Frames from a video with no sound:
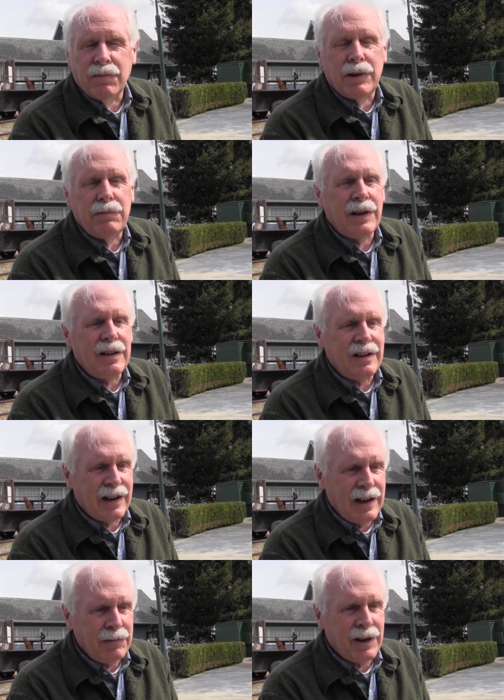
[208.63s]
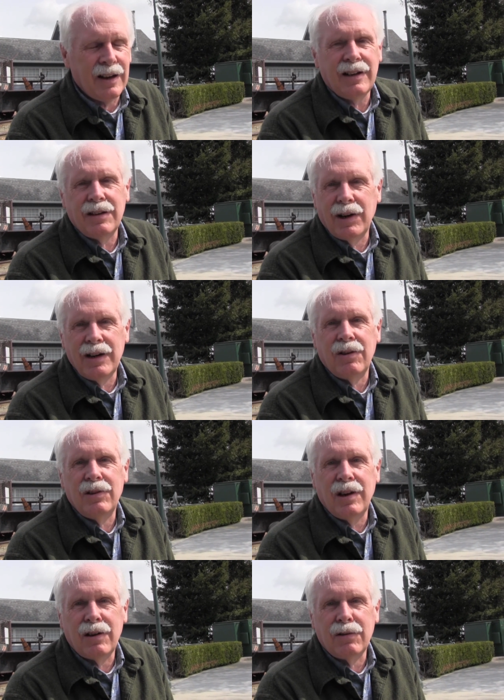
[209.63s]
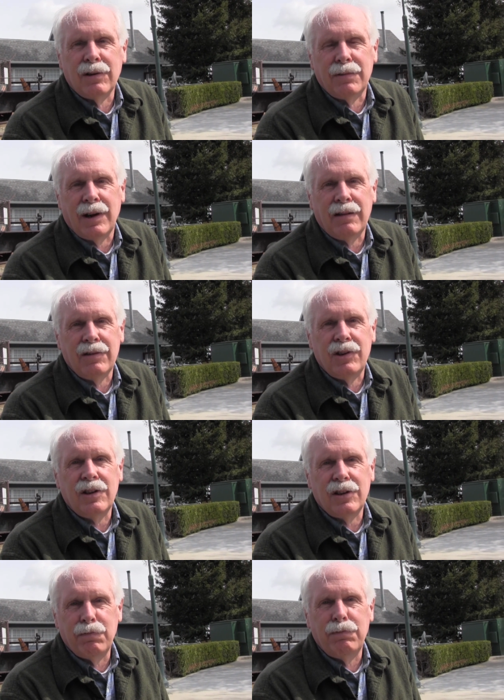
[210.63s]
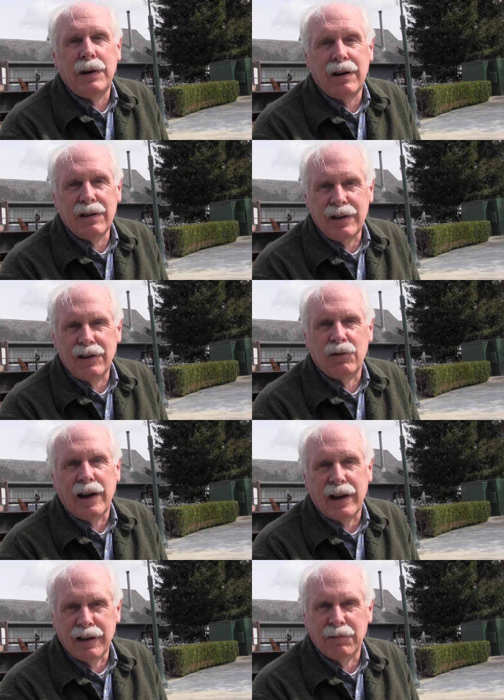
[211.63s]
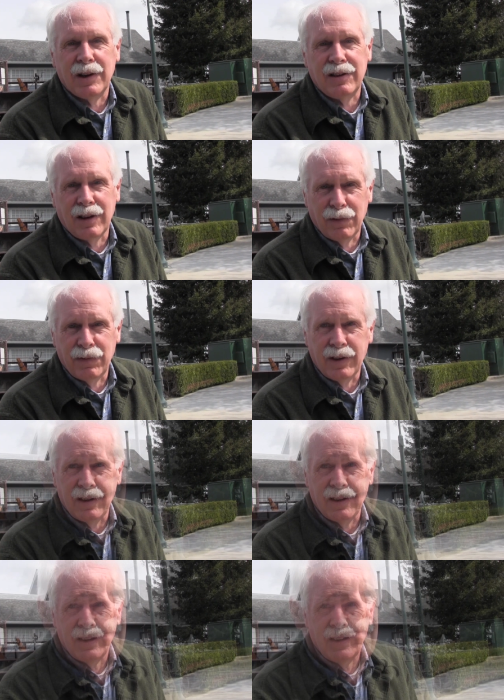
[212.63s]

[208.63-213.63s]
But by the time I got to my hotel room, I was just barely dragging myself in.